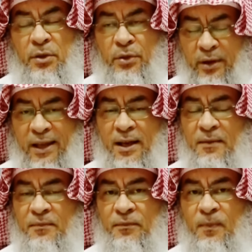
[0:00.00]

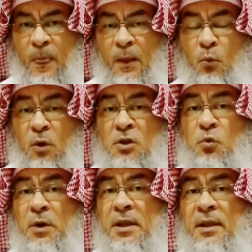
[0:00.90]
Three
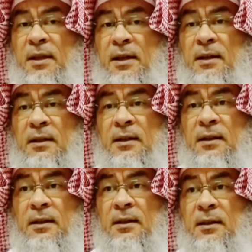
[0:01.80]
was with the
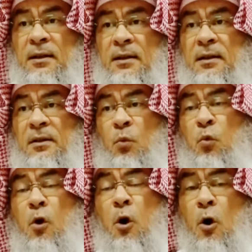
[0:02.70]

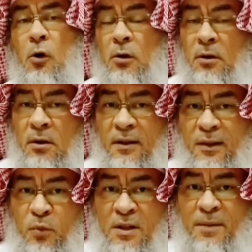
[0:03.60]
wall
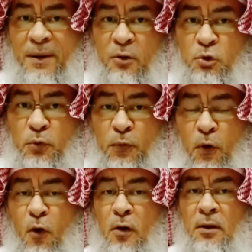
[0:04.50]
that was about to
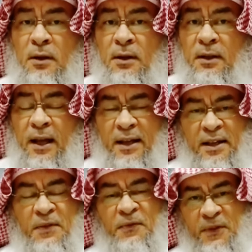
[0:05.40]
fall and
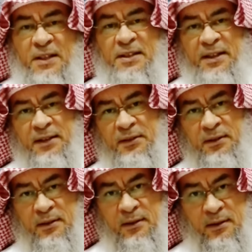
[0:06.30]
he fixed it.
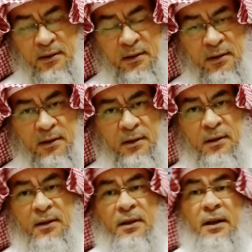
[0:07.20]

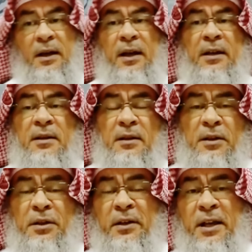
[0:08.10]
In
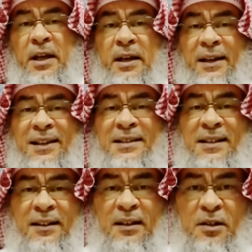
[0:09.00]
the three
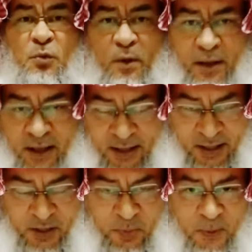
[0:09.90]
incidents when
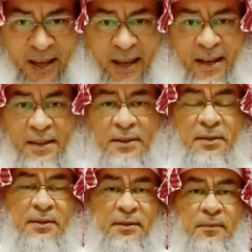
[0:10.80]
he explained